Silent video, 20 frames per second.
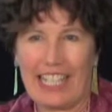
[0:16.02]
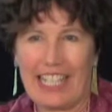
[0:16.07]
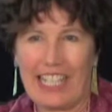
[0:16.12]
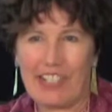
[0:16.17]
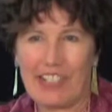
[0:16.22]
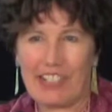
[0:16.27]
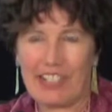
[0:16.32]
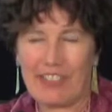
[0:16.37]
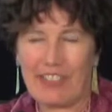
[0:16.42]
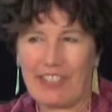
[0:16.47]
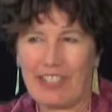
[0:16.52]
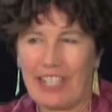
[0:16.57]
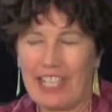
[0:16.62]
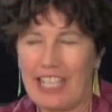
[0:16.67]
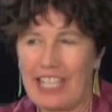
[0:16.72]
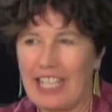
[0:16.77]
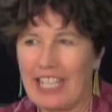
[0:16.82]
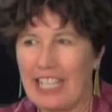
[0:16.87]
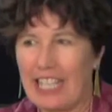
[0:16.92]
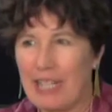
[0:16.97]
in H I V
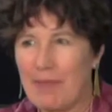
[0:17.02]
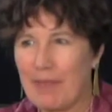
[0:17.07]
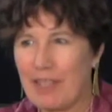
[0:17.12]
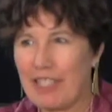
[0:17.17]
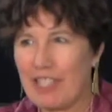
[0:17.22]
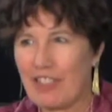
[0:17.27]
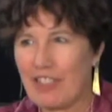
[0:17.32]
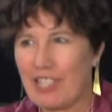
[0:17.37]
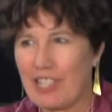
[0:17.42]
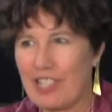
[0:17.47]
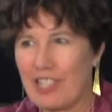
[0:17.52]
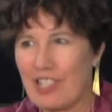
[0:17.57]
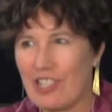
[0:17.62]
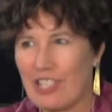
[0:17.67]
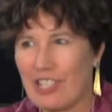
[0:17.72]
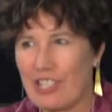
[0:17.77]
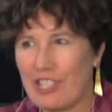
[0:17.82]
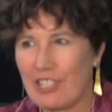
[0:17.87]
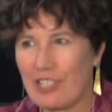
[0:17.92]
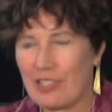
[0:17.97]
in gay men and
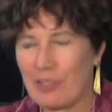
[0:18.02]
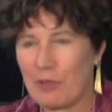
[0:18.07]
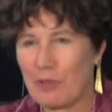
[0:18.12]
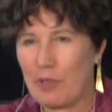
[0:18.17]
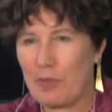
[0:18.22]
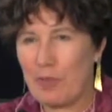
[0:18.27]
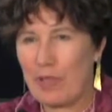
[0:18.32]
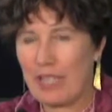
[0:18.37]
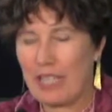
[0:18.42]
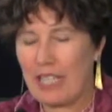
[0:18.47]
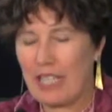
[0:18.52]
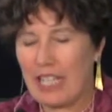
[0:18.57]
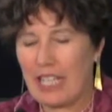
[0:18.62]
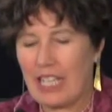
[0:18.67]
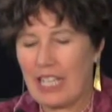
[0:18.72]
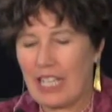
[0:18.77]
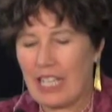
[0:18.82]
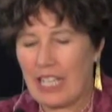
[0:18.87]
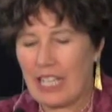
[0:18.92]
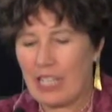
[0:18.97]
transgender women.
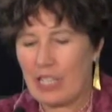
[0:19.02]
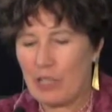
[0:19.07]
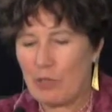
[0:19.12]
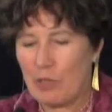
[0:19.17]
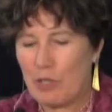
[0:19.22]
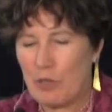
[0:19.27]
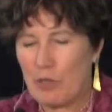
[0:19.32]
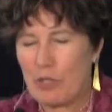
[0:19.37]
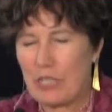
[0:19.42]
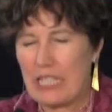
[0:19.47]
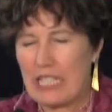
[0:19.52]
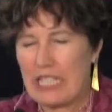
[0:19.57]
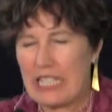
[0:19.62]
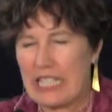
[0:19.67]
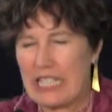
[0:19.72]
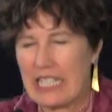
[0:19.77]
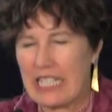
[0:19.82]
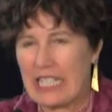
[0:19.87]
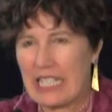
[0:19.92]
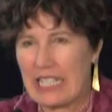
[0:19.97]
Uh, we wanted
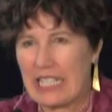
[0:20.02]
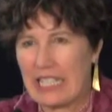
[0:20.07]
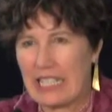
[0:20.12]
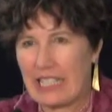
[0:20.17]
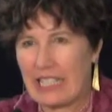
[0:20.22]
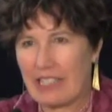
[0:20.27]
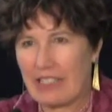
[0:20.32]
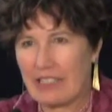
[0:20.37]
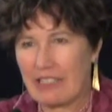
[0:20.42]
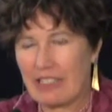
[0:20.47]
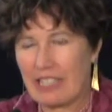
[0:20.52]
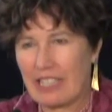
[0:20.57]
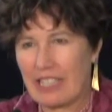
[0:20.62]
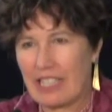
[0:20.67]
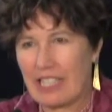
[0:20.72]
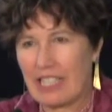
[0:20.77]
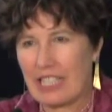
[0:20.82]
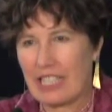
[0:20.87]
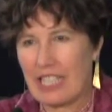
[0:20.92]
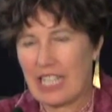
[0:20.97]
to set out
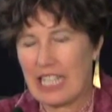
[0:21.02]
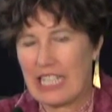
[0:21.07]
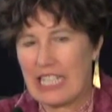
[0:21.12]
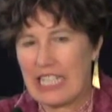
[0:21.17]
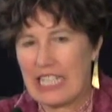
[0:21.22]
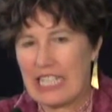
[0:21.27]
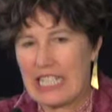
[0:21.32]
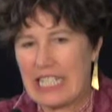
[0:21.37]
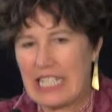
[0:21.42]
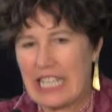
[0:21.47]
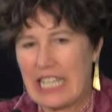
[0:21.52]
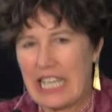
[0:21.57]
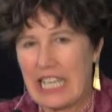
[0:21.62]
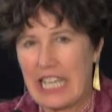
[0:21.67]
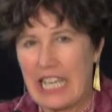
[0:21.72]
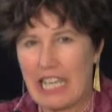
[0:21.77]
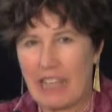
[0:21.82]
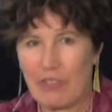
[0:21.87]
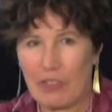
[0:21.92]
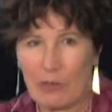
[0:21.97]
uh, and
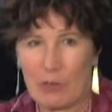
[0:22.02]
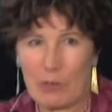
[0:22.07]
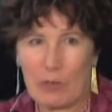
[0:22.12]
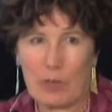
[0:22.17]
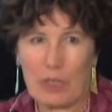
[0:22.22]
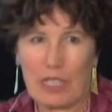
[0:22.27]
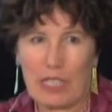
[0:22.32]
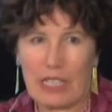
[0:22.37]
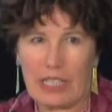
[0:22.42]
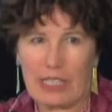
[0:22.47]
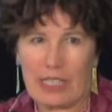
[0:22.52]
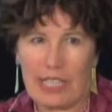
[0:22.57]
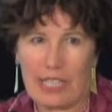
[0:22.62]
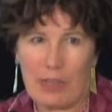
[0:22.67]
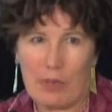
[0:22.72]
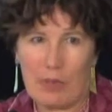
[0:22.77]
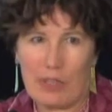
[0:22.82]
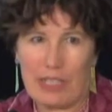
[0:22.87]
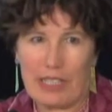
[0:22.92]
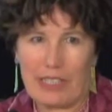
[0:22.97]
see if it would work
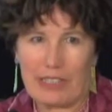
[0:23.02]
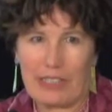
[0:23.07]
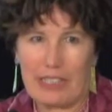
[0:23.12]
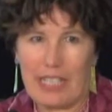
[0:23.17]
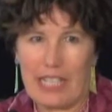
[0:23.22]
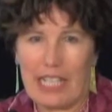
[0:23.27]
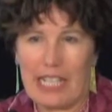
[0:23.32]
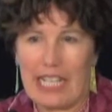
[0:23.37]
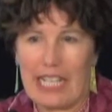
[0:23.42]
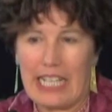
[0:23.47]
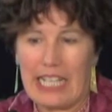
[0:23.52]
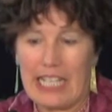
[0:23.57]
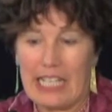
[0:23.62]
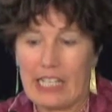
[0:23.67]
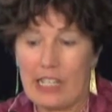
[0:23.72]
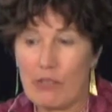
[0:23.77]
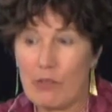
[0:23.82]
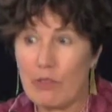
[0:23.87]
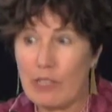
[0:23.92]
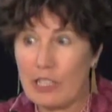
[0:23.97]
that well
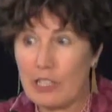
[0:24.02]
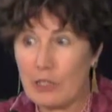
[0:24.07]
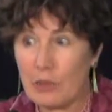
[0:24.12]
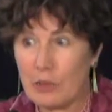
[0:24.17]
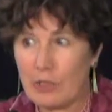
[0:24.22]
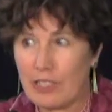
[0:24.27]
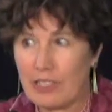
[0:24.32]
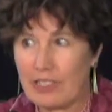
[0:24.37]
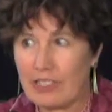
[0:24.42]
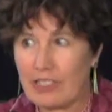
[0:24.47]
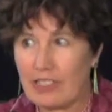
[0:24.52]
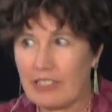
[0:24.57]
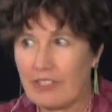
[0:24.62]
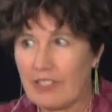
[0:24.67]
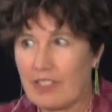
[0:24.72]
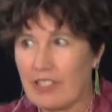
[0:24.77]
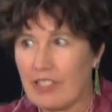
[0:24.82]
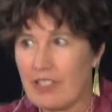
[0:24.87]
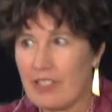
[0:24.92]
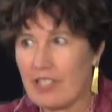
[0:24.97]
in the real world of
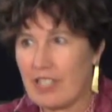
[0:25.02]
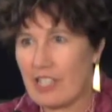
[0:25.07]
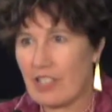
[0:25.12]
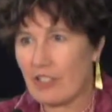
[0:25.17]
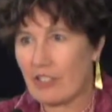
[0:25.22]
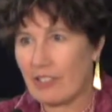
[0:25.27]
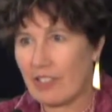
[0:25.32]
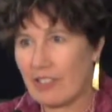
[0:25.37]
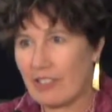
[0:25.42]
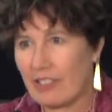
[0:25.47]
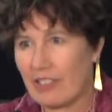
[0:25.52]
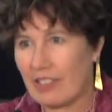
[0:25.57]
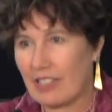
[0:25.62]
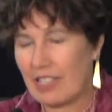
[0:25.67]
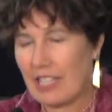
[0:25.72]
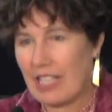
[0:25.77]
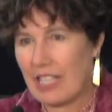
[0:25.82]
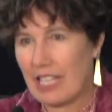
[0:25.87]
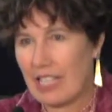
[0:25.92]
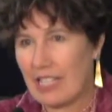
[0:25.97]
our sexual health
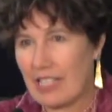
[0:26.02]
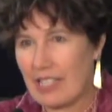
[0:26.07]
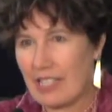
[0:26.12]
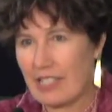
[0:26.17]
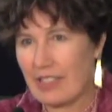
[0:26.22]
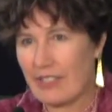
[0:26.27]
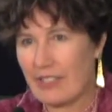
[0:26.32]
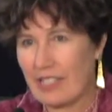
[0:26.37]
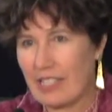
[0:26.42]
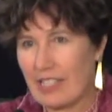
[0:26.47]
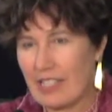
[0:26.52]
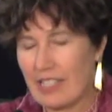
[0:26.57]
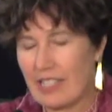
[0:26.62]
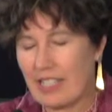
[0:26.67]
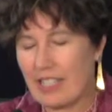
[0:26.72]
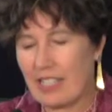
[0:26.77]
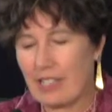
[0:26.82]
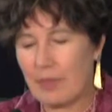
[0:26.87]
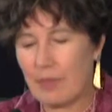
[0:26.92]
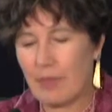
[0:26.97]
clinic service
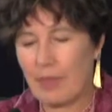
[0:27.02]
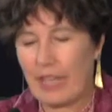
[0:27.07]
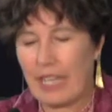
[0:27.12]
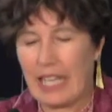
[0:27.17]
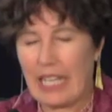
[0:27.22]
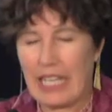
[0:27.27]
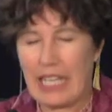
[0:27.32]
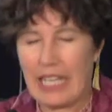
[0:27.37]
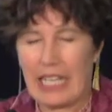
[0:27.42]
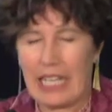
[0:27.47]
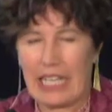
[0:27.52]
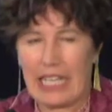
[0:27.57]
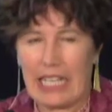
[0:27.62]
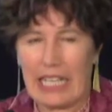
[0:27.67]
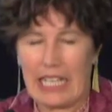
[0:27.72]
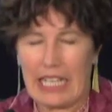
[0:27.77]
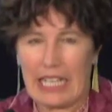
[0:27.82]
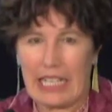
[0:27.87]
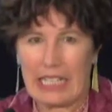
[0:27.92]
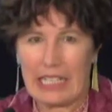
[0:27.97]
um, in, in
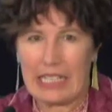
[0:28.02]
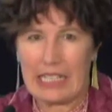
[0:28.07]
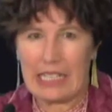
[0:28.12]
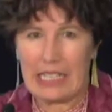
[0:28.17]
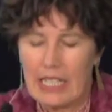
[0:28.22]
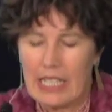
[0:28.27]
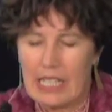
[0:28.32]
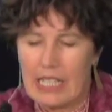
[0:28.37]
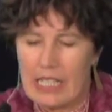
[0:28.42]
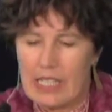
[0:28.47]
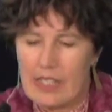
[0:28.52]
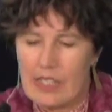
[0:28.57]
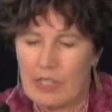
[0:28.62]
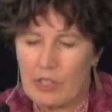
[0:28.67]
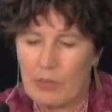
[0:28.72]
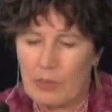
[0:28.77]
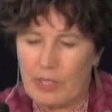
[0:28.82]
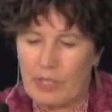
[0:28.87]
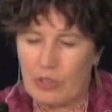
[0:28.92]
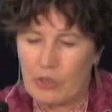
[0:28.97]
England.
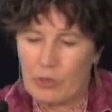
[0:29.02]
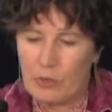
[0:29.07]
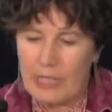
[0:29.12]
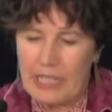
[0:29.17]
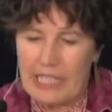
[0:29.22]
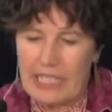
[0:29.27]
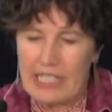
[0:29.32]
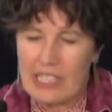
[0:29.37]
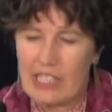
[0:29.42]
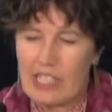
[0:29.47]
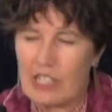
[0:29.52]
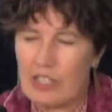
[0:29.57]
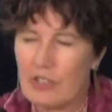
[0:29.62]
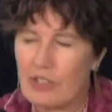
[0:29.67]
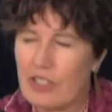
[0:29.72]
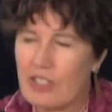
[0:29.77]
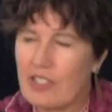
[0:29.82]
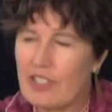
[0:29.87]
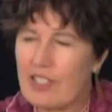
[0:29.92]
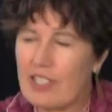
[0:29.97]
So we thought we needed to do
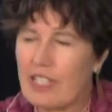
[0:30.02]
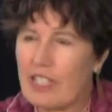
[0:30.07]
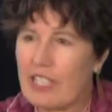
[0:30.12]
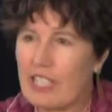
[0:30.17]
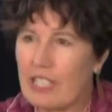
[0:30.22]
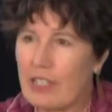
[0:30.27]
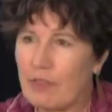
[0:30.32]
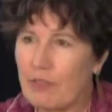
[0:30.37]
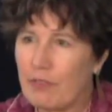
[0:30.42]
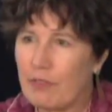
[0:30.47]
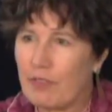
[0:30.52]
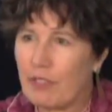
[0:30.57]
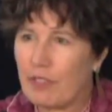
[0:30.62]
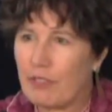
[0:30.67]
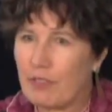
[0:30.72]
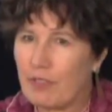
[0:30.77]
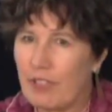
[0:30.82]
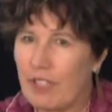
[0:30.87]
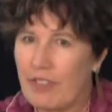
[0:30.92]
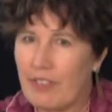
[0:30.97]
a study of,
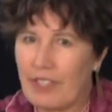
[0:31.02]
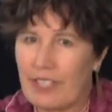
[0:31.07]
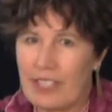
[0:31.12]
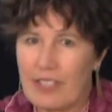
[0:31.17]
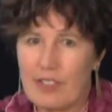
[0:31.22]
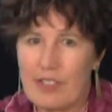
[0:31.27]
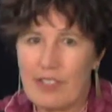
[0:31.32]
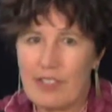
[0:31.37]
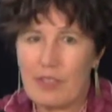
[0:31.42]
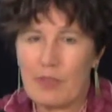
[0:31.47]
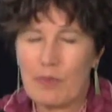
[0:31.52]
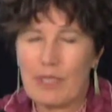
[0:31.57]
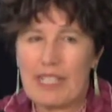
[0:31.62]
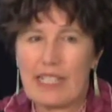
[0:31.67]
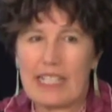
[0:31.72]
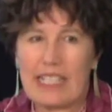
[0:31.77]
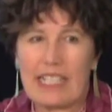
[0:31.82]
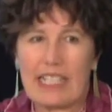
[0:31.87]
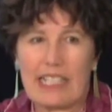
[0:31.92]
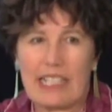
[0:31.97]
of five thousand. We
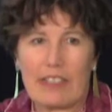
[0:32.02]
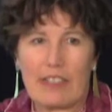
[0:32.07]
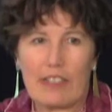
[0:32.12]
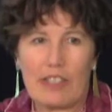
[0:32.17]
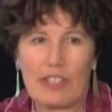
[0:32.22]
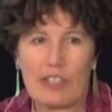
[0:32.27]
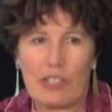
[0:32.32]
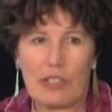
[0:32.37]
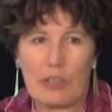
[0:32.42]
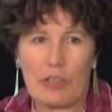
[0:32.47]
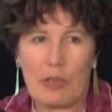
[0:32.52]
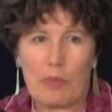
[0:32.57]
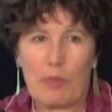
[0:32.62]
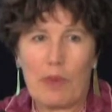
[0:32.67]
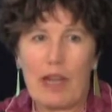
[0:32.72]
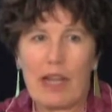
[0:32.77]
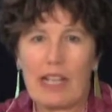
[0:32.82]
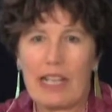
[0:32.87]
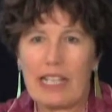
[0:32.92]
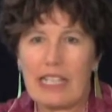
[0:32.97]
set out to do a
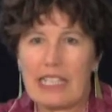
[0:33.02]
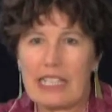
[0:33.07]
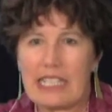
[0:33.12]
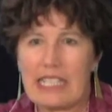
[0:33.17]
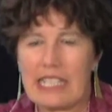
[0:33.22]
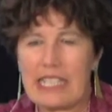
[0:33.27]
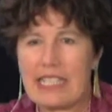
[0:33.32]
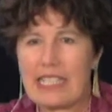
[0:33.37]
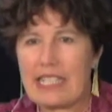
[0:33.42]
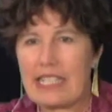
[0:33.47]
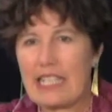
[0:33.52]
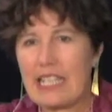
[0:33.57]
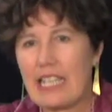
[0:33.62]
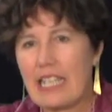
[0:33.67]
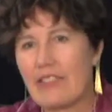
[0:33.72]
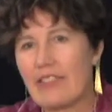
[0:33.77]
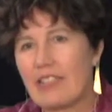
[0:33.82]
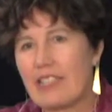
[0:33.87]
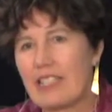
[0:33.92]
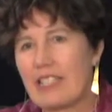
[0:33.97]
pilot to see
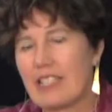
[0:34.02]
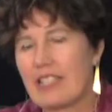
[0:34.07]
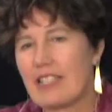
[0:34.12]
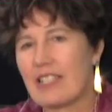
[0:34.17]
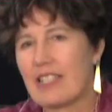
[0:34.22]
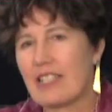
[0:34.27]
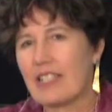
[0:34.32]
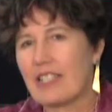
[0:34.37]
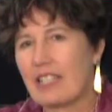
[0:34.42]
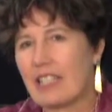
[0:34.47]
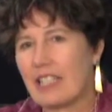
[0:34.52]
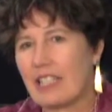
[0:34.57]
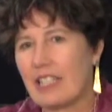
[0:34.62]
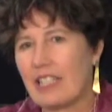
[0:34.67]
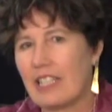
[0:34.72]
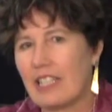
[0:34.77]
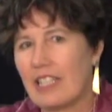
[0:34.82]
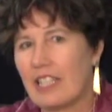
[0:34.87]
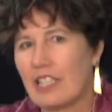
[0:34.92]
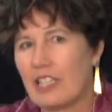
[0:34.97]
if a design
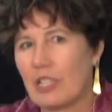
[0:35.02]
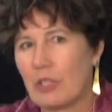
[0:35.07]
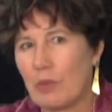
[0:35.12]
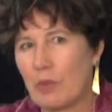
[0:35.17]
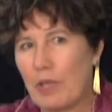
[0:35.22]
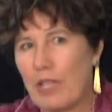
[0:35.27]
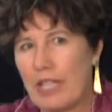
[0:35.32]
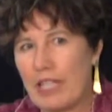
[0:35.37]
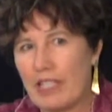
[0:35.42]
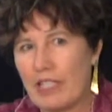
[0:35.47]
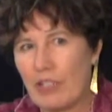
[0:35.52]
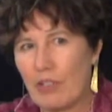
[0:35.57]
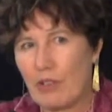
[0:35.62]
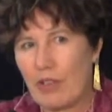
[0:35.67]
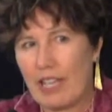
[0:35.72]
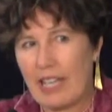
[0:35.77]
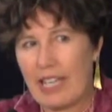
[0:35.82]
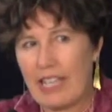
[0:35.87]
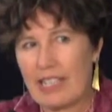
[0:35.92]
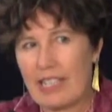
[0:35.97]
that we had
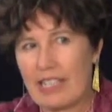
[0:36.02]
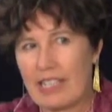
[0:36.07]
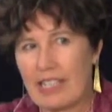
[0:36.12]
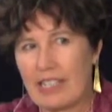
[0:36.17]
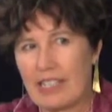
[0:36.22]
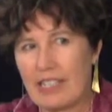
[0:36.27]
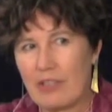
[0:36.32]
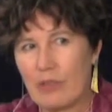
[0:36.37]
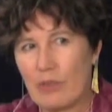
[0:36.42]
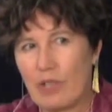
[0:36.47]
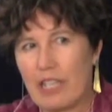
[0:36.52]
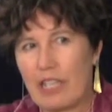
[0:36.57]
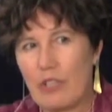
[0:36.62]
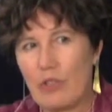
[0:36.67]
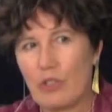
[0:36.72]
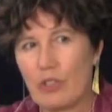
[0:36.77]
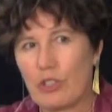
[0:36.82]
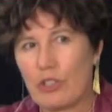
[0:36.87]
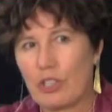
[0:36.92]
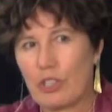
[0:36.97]
created where
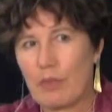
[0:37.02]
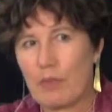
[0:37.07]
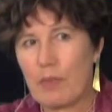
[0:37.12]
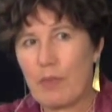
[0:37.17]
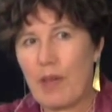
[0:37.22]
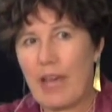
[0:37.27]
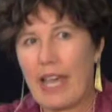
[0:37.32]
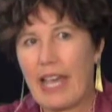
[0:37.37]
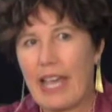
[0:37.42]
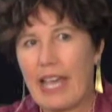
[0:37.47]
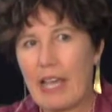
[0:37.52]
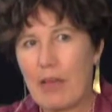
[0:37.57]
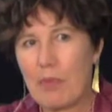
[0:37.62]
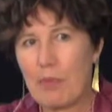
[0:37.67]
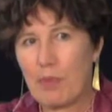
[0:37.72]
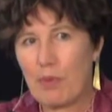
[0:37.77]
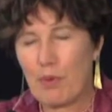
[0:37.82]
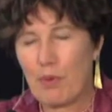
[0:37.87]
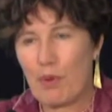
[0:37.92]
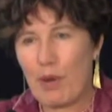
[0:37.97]
you could compare
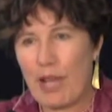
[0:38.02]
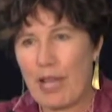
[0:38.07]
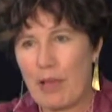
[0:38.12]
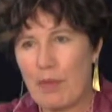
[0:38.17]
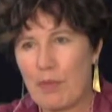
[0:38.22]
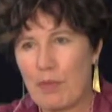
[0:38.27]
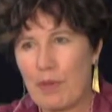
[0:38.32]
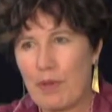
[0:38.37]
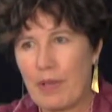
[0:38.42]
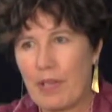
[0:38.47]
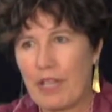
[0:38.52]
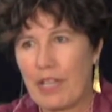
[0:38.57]
PrEP